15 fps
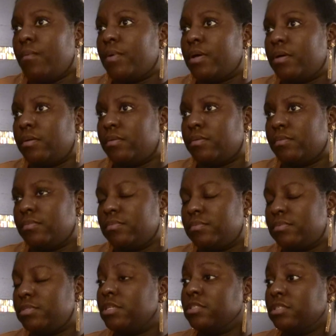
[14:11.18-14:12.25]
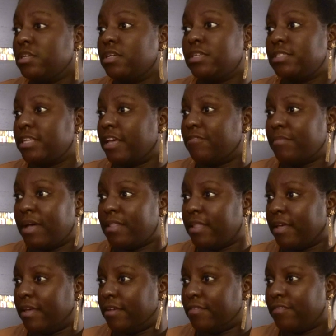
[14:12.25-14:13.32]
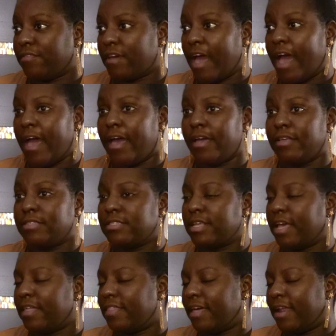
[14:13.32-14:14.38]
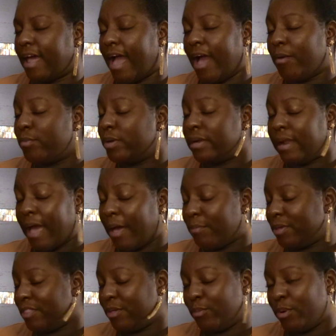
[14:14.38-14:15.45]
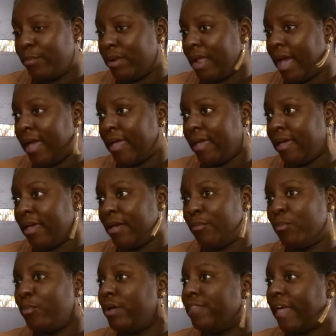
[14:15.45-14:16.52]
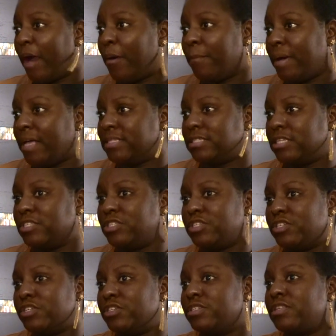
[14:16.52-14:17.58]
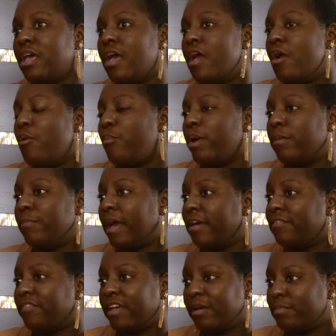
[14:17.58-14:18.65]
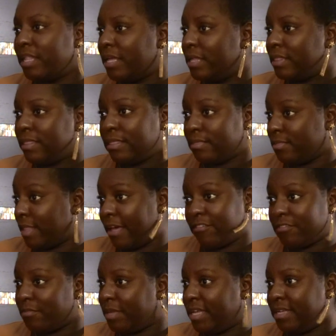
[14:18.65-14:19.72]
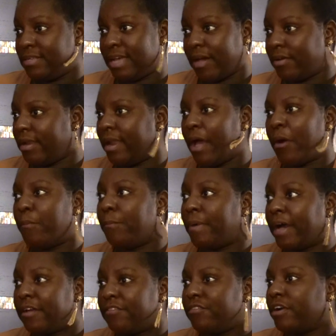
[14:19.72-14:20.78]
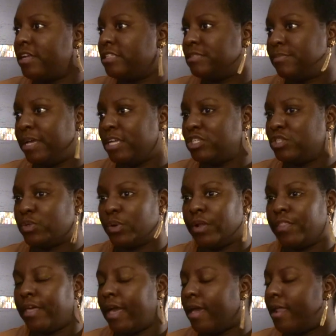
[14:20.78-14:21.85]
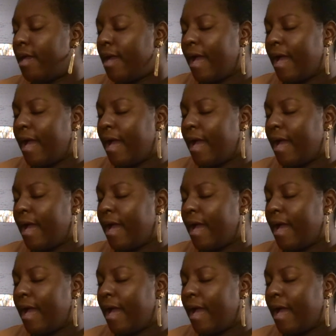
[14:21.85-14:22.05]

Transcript: Well, sisterhood saved my life. I say that I would not be the woman I am without my sisters. When my family left me down and out, my friends made sure that